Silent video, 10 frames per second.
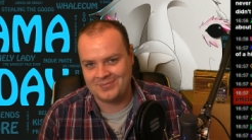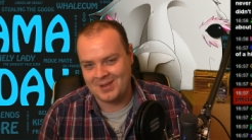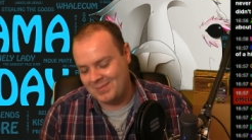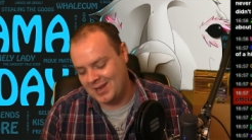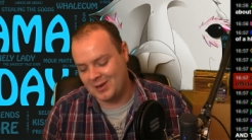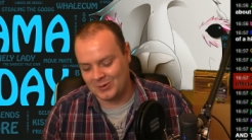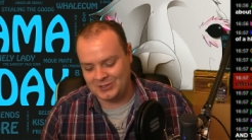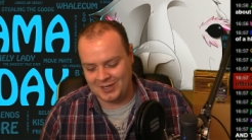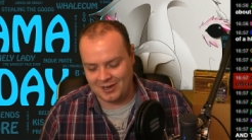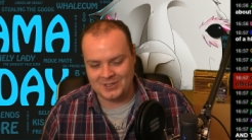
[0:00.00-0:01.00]
Me and Ghosty
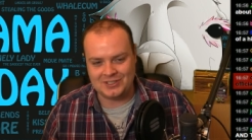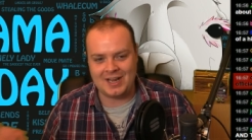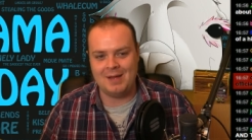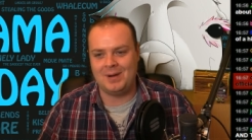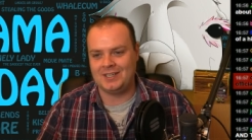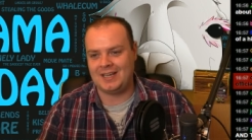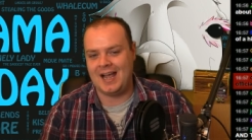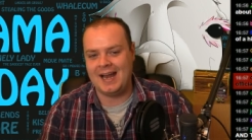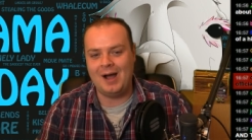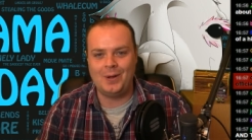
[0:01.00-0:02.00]
are going to be side by side.
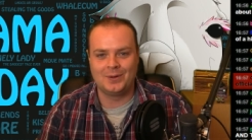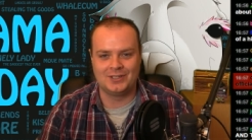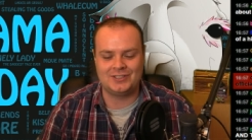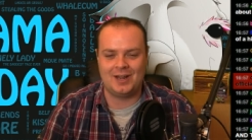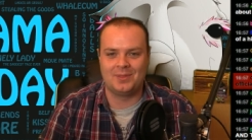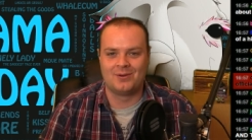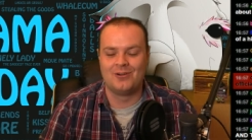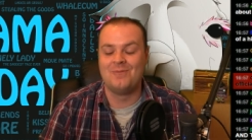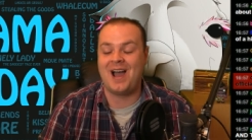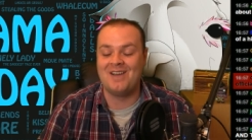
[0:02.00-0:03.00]
How I'm going to set up the
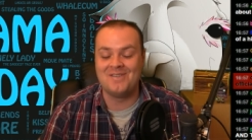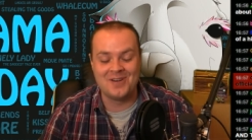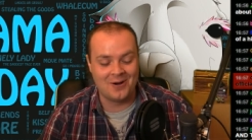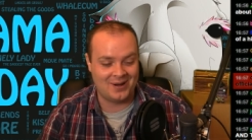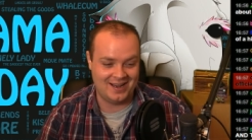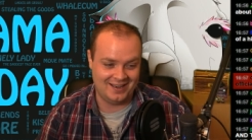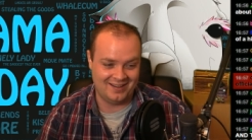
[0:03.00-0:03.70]
room, I have no idea.